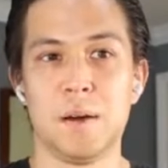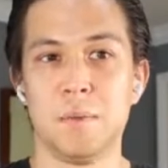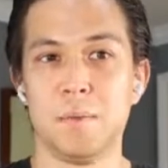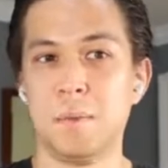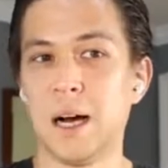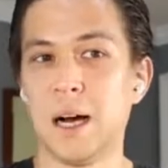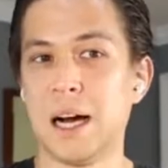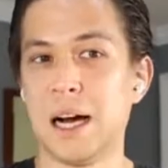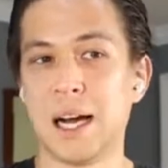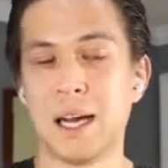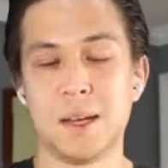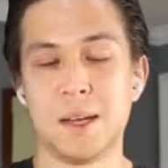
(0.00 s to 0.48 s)

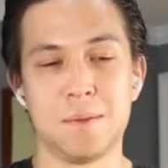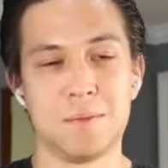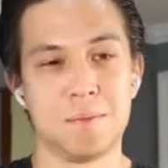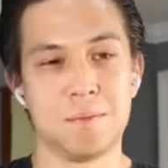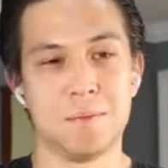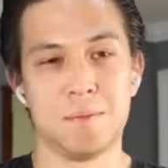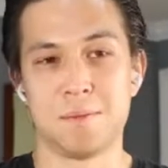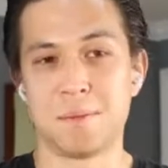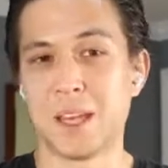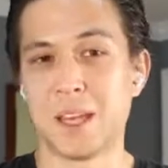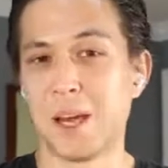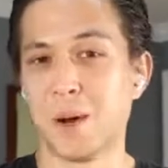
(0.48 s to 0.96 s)
I
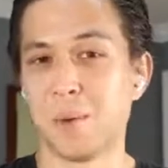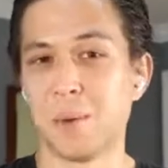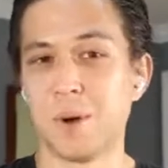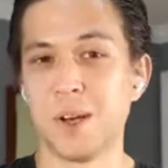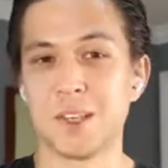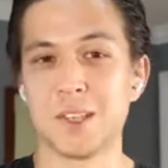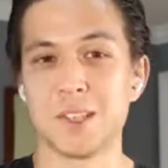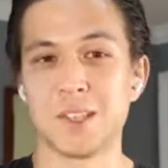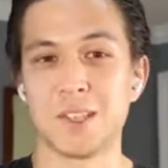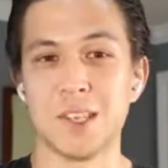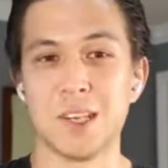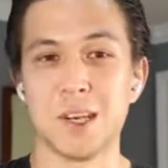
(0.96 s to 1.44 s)
can't wait
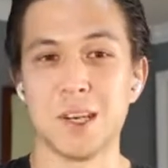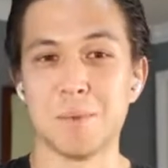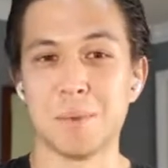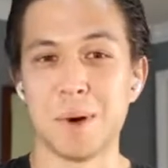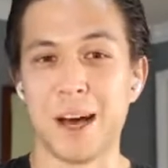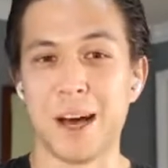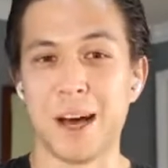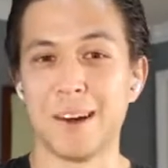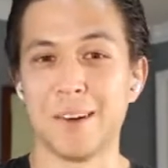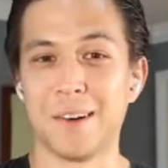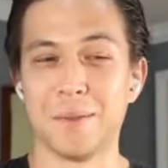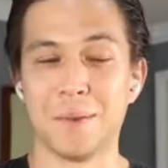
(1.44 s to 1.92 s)
to see him.
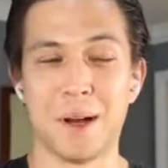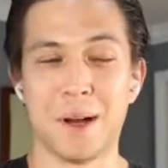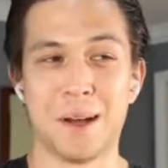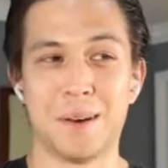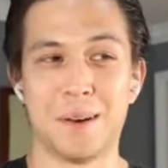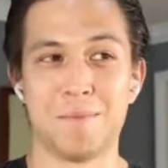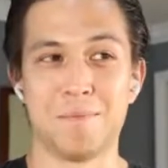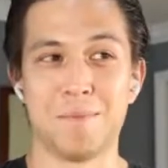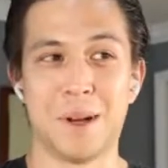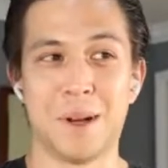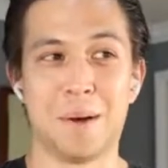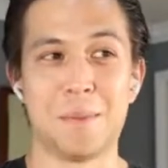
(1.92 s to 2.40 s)

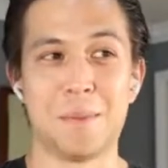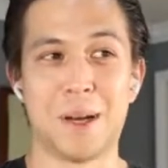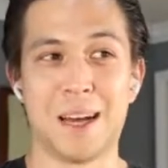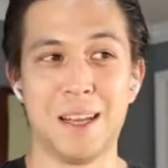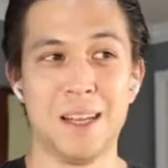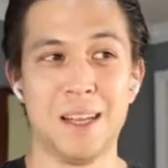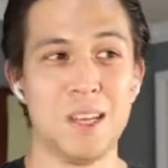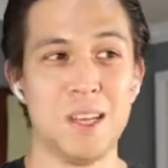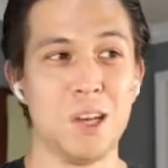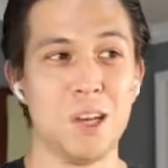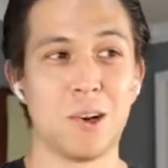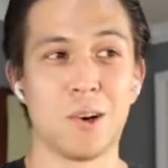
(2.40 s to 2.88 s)
I'm not
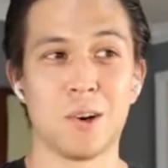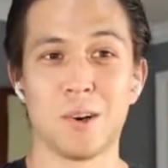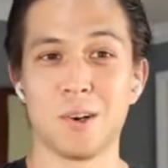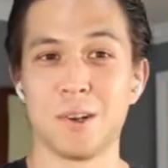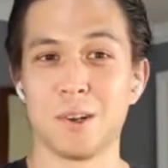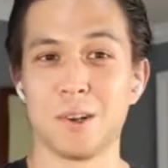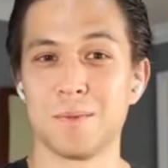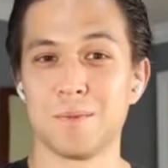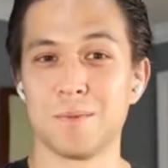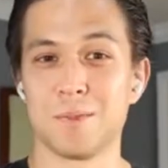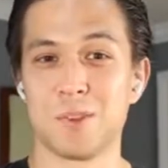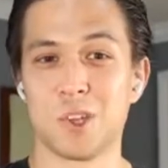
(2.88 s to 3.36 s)
eager
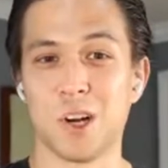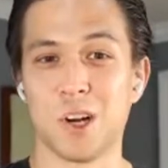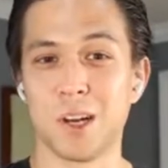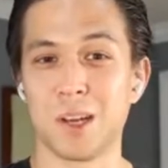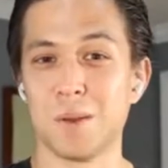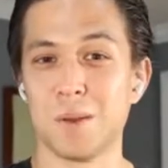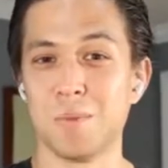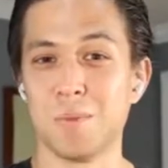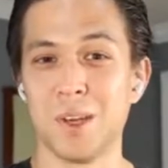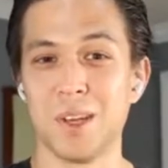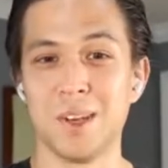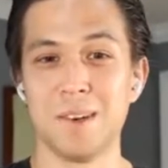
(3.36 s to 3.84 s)
to chuck
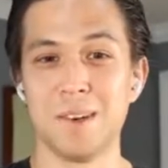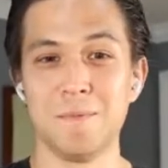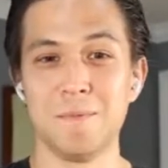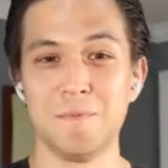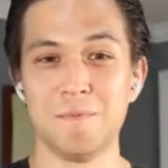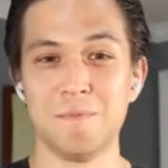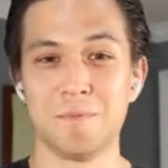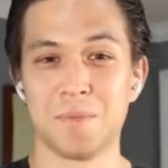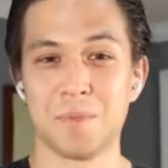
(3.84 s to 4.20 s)
him in